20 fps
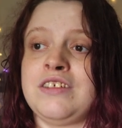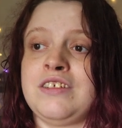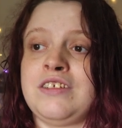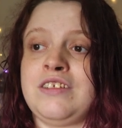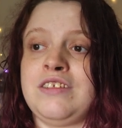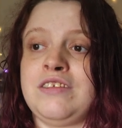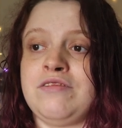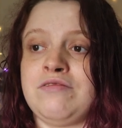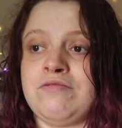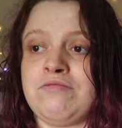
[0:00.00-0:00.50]

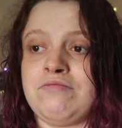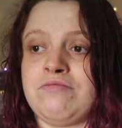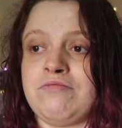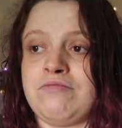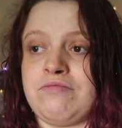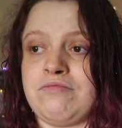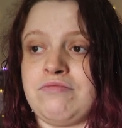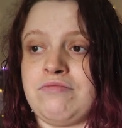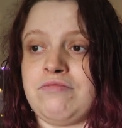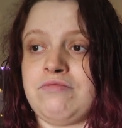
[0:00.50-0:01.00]

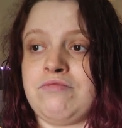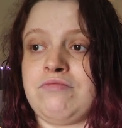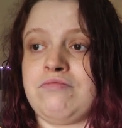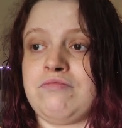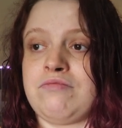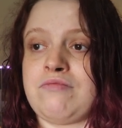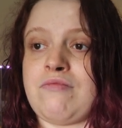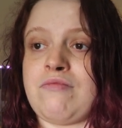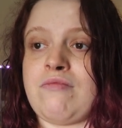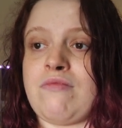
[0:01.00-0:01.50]

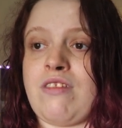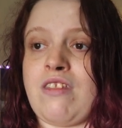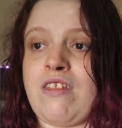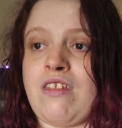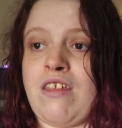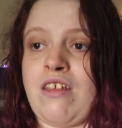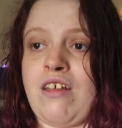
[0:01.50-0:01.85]
(silence)